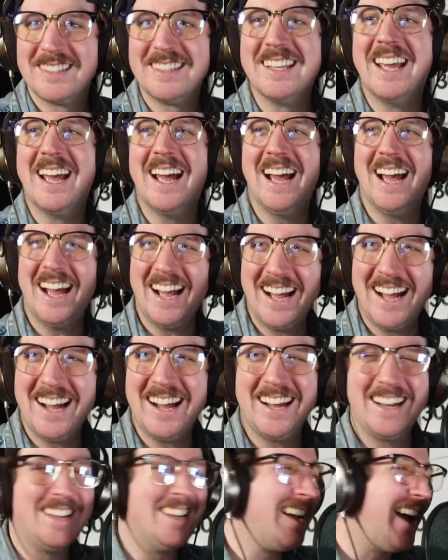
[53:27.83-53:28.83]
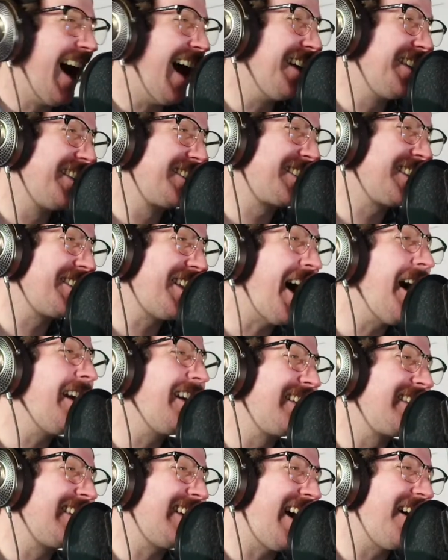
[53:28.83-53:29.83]
Yeah, there's a lot.
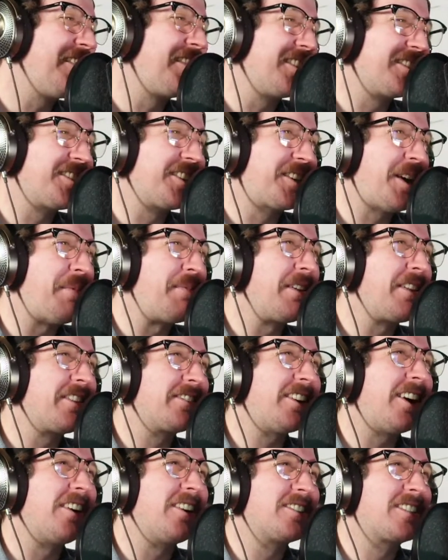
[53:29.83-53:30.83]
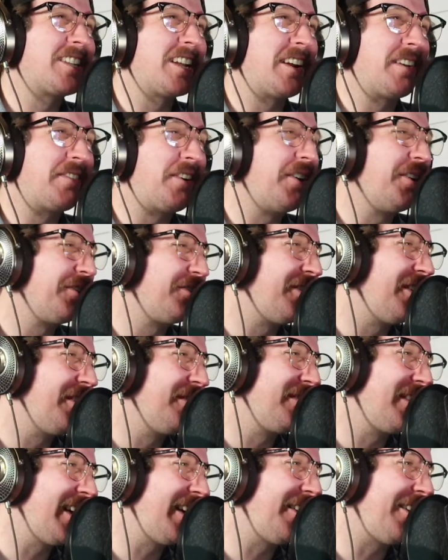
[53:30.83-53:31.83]
There's a couple of artists that I've heard
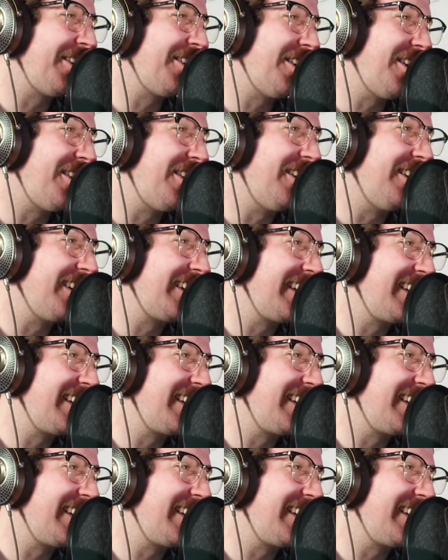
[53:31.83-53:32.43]
from that are